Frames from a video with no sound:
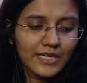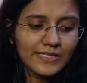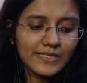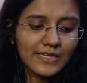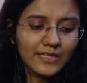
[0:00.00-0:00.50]

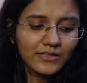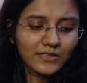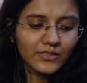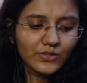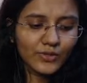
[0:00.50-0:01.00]
Siddharth,
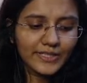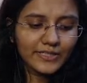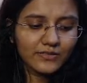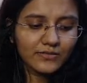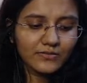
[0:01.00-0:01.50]
you
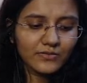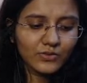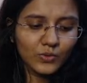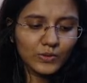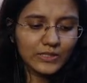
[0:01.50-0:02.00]
can
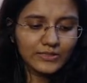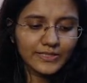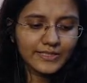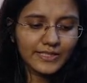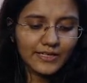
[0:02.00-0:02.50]
Google
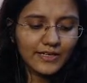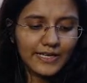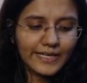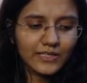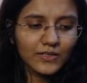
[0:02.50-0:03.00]
it. There are
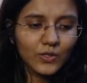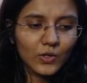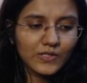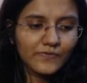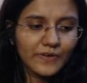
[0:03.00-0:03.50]
like a
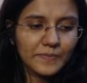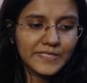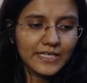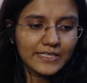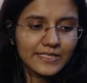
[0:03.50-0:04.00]
lot of
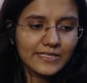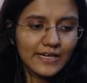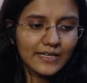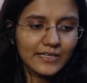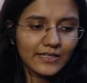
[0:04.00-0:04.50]
websites
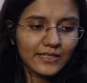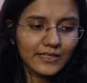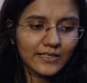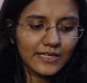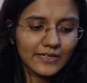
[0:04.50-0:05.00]
that
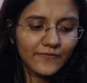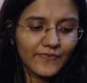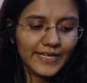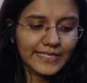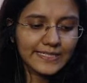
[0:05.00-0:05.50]
give
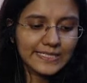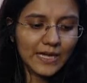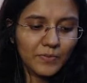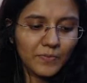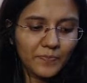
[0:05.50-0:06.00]
like
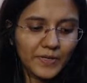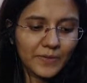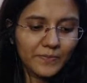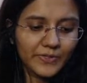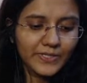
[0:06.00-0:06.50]
sample
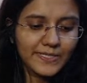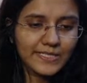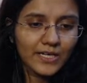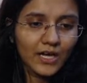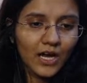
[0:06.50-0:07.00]
papers.
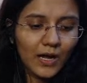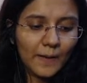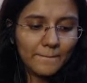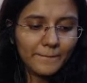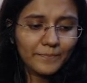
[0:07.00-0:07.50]

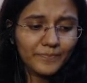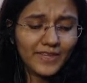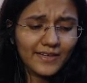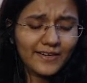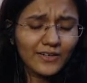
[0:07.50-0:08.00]

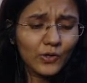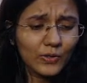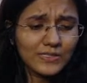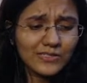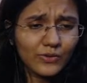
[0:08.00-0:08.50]
There are
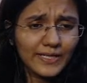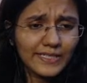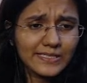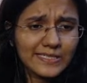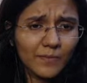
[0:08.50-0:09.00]
also like
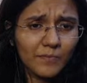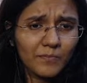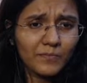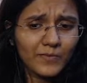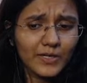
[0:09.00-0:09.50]

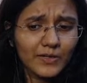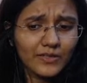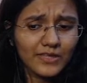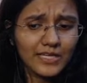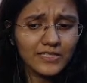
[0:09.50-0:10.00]
some
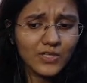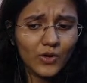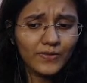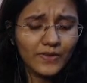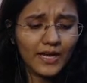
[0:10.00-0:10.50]
things
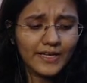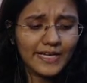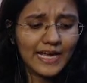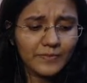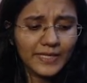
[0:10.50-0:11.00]
on the
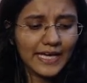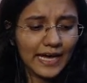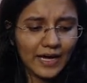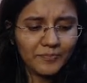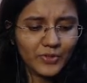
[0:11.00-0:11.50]
Unacademy
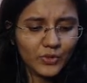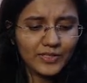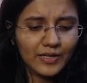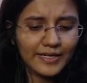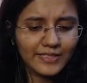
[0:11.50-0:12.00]
app. You
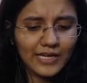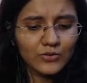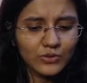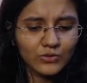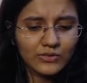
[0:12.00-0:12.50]
can like
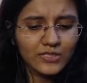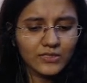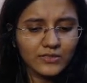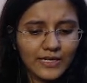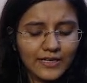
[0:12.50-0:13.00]
download
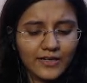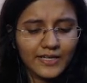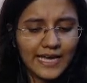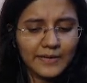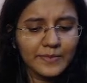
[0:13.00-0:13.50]
the
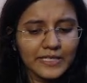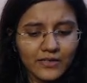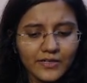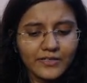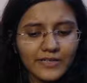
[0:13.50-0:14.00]
Unacademy
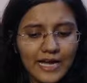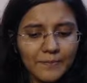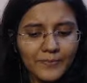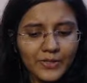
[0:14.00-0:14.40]
Learner app,